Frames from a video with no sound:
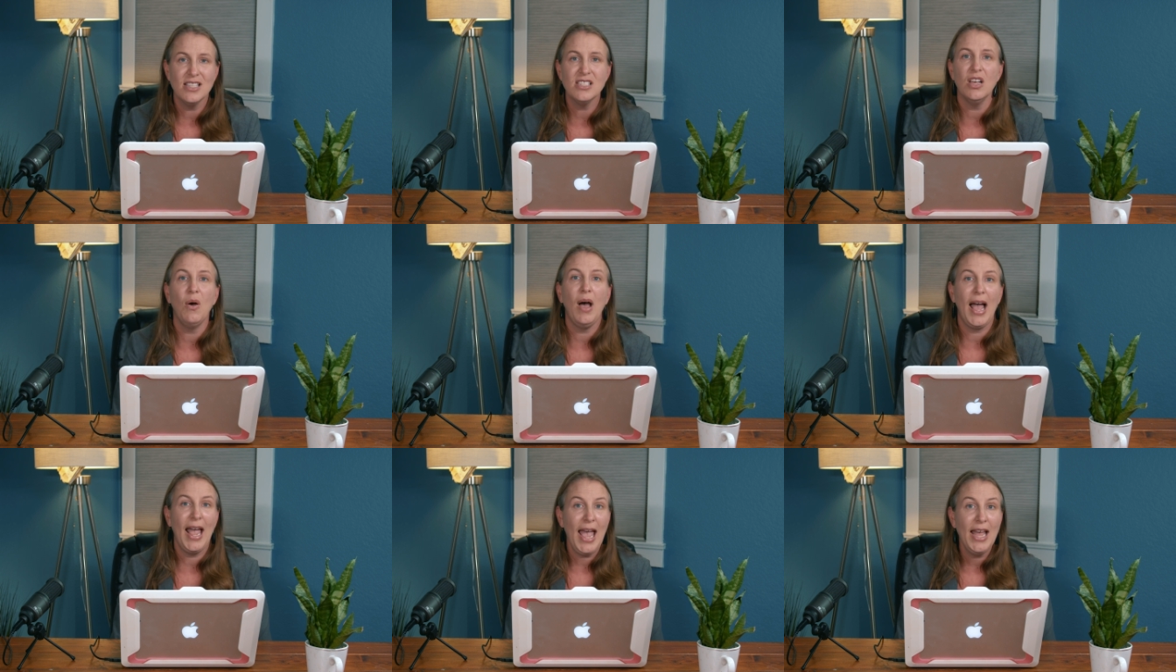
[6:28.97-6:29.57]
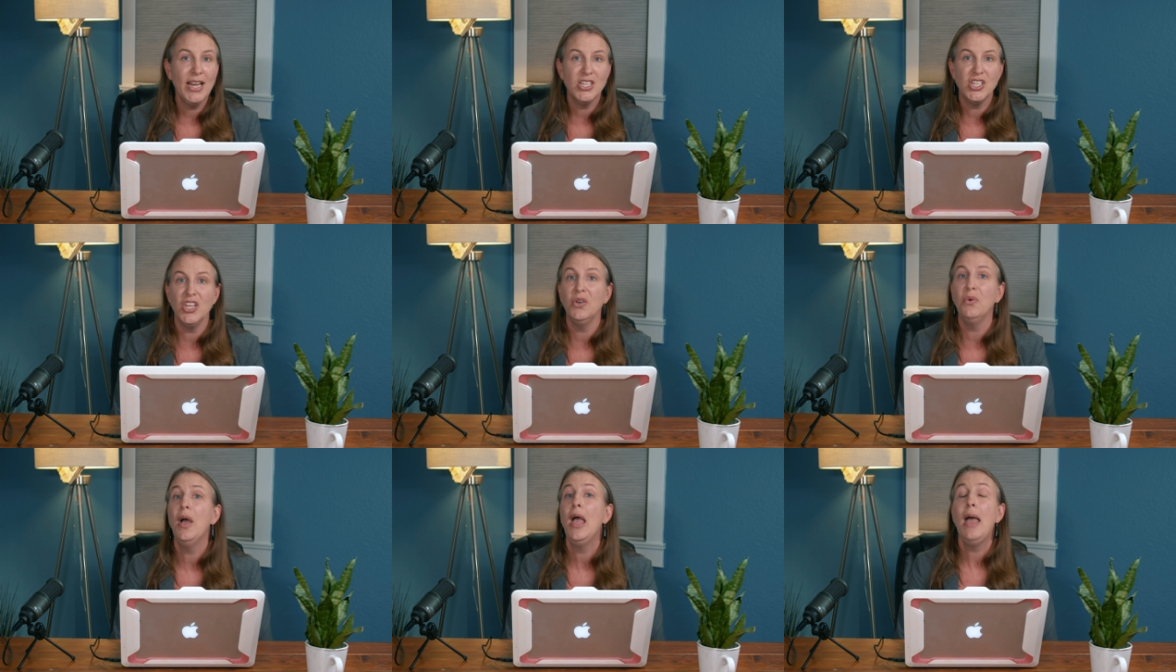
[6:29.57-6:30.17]
and so I had
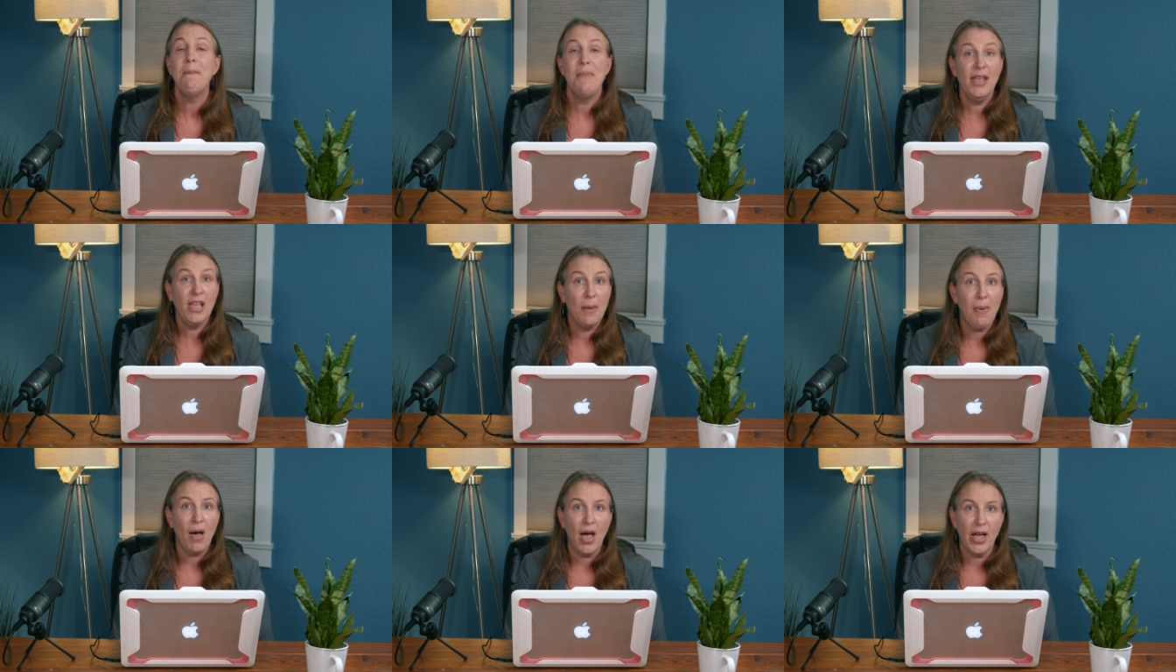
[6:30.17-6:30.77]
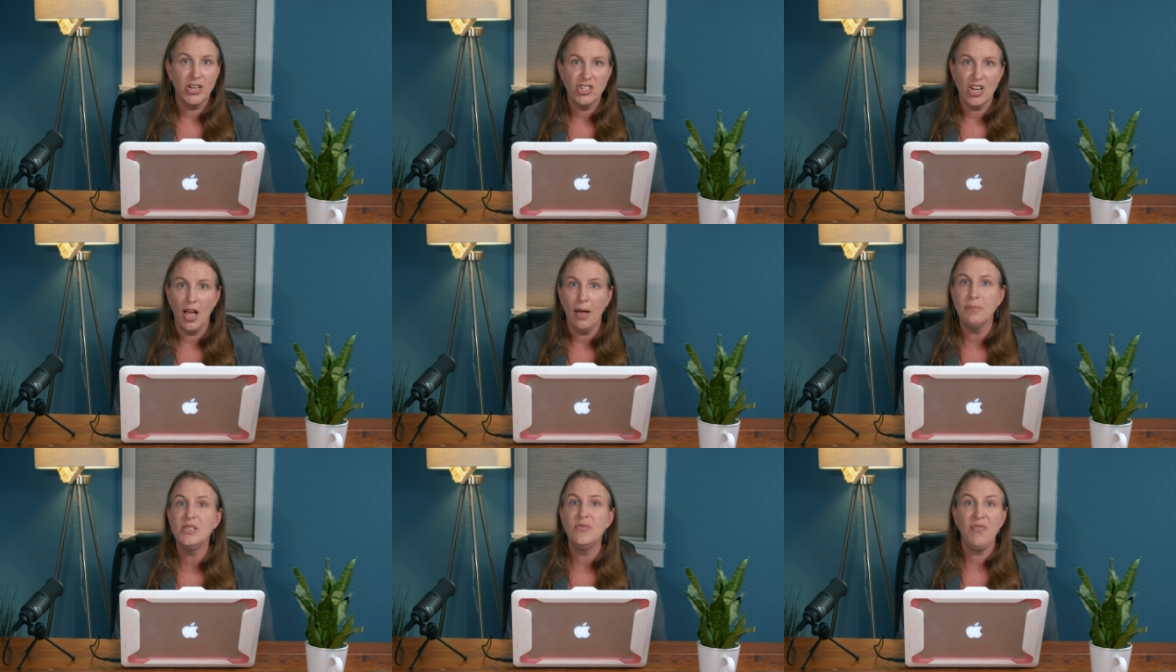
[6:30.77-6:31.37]
to pick up odd
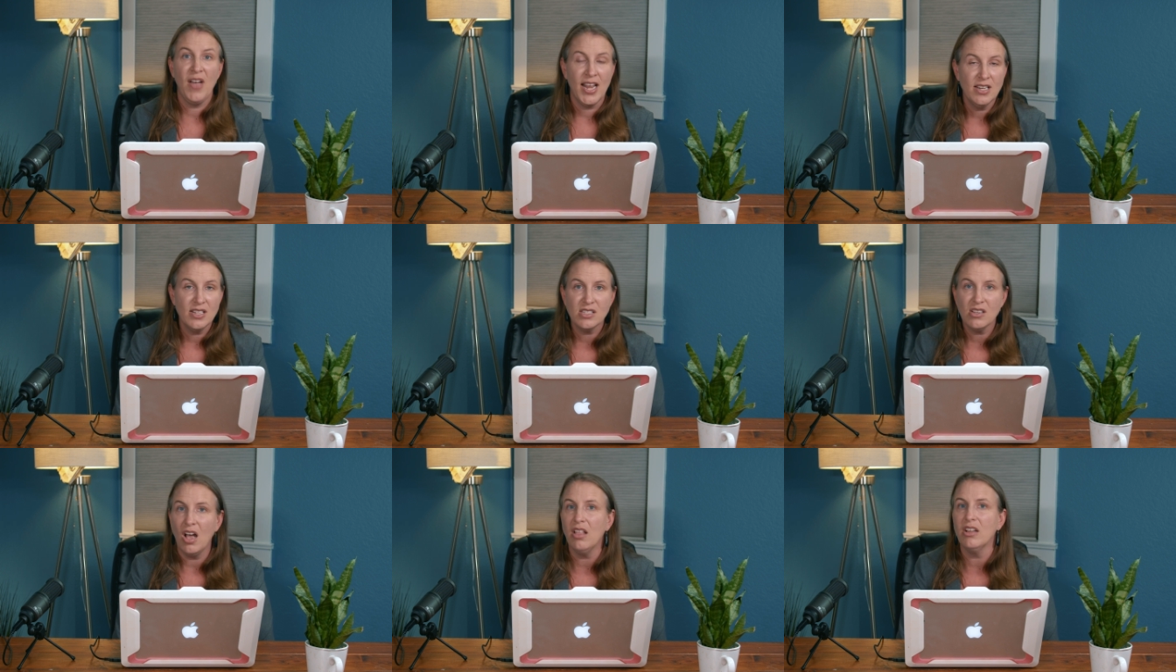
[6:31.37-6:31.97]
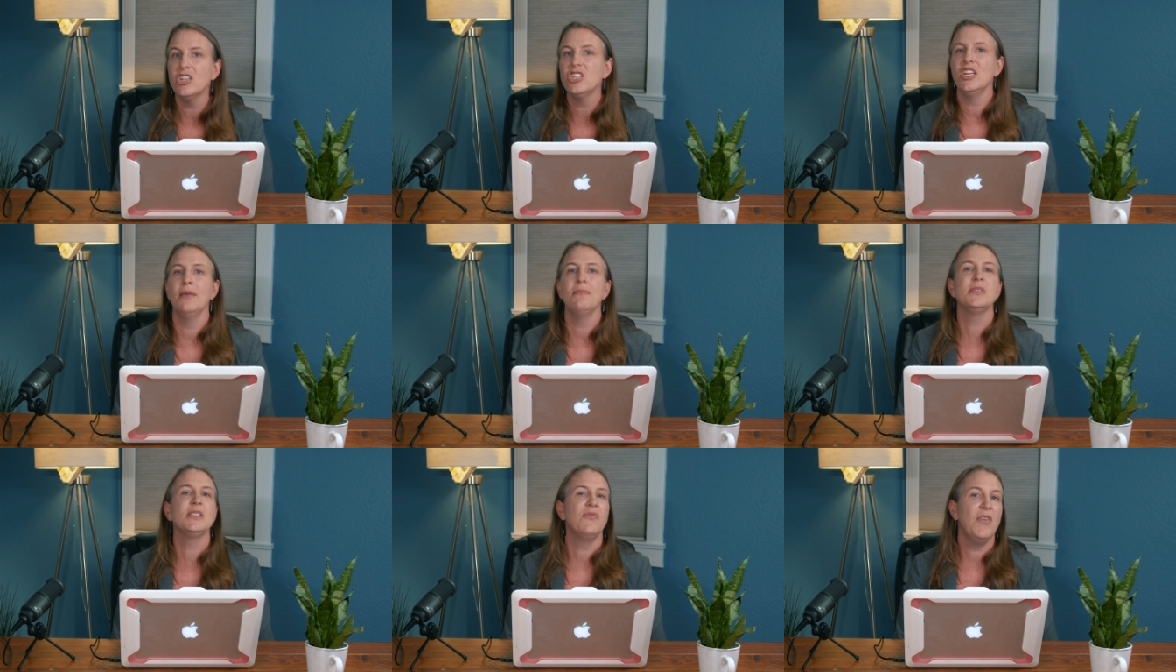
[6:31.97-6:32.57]
jobs, find
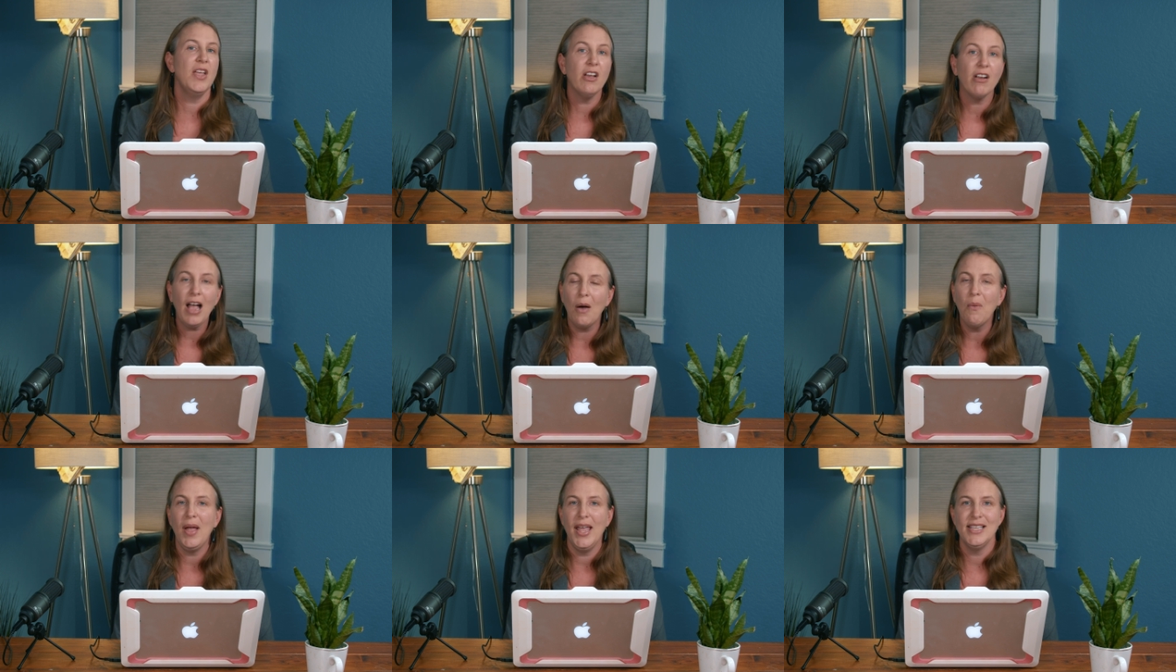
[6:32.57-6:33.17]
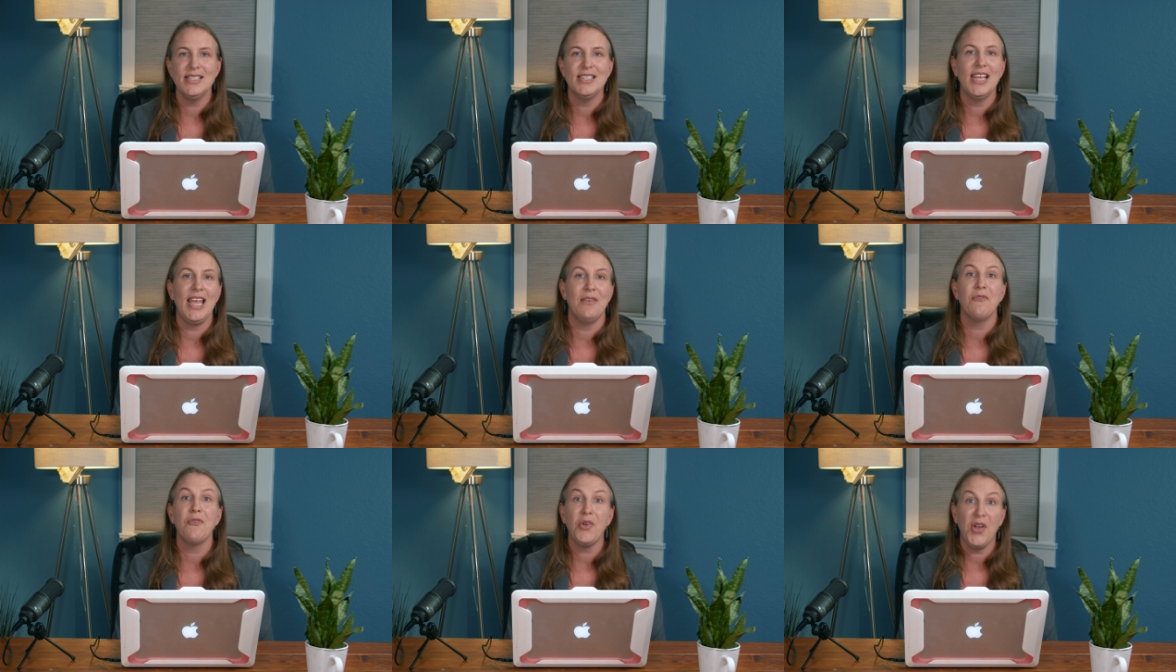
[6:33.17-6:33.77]
scholarships, figure out ways to
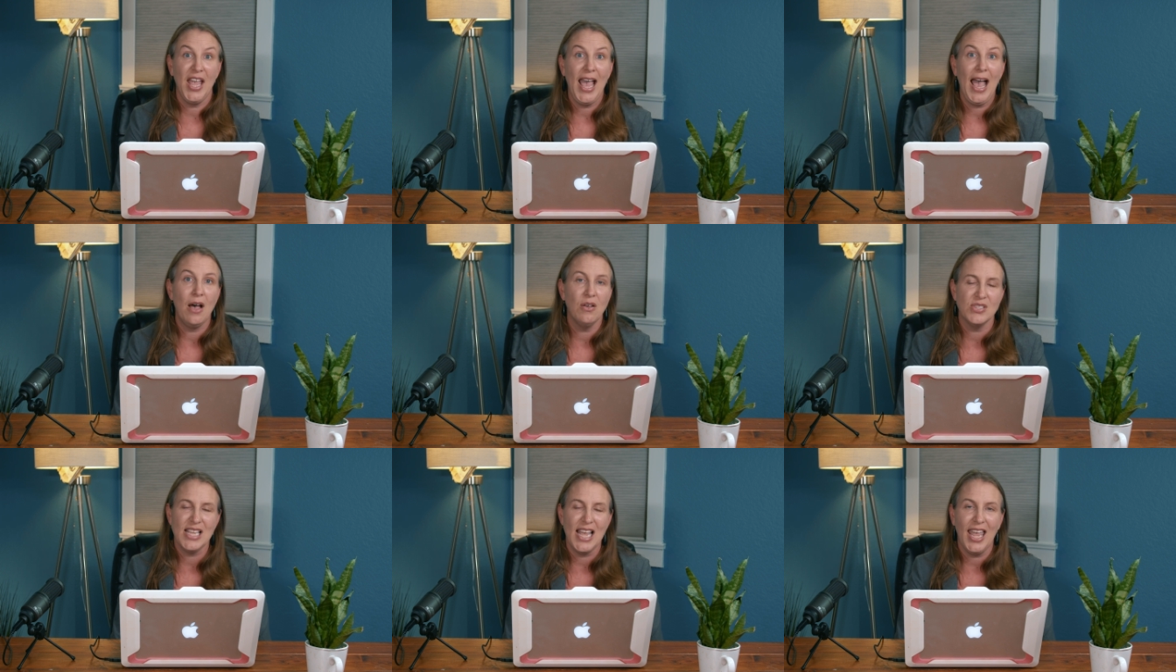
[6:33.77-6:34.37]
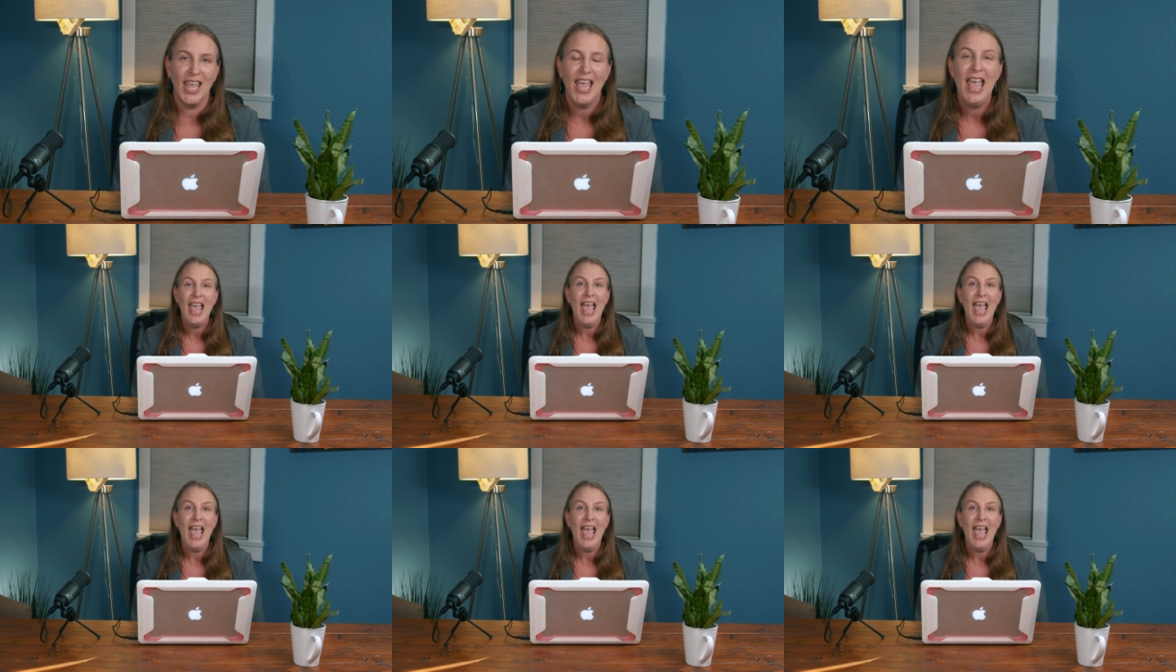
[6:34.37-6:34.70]
get free housing,